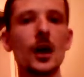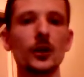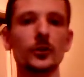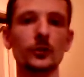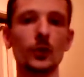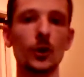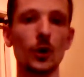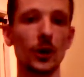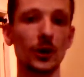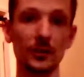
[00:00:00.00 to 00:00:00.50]

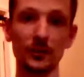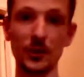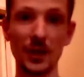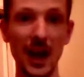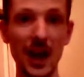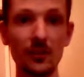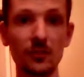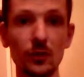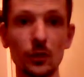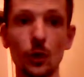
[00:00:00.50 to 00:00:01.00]
So if you
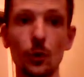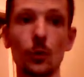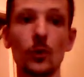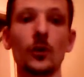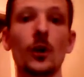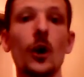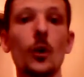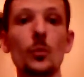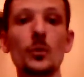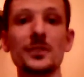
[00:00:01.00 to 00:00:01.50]
haven't got
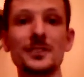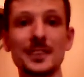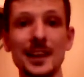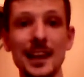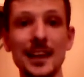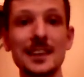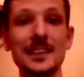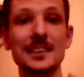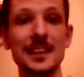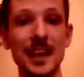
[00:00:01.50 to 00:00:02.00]
one, I would
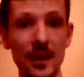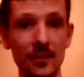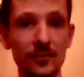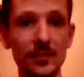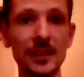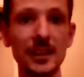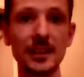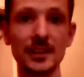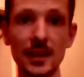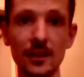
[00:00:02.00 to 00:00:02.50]
say
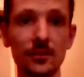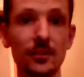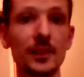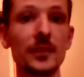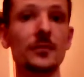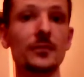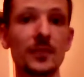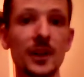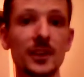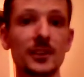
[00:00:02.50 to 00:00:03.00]
definitely,
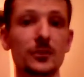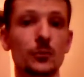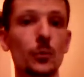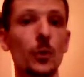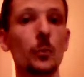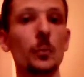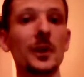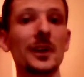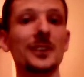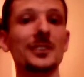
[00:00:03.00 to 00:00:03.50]
definitely invest in
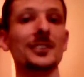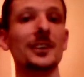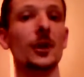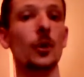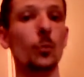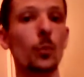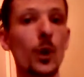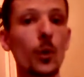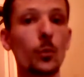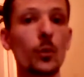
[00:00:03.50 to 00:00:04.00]
one because they
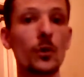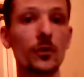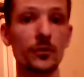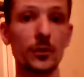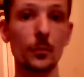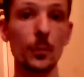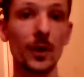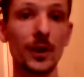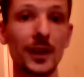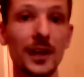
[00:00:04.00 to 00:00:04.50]
are well worth
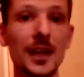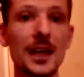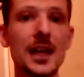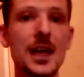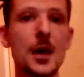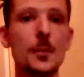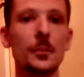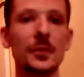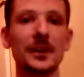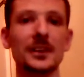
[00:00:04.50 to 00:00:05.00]
the money
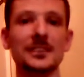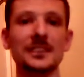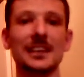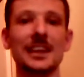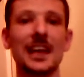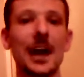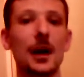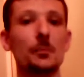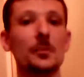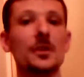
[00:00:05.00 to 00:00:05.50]
because they
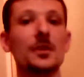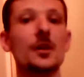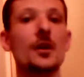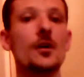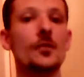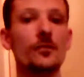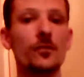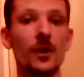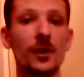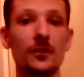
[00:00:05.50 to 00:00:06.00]
can be
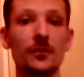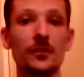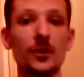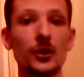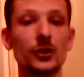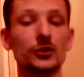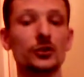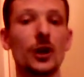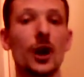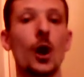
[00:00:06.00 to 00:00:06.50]
very
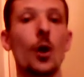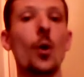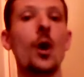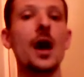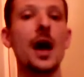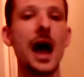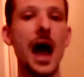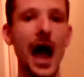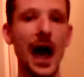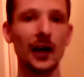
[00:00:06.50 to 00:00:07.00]
versatile
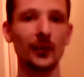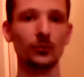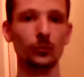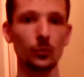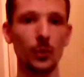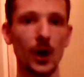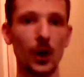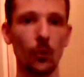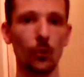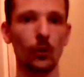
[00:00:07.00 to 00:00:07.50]
as
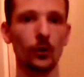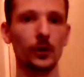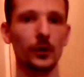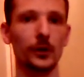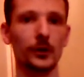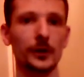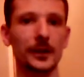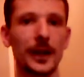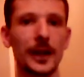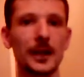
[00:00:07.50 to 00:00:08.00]
well,
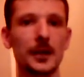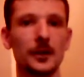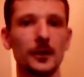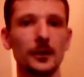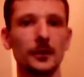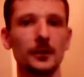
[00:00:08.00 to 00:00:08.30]
okay?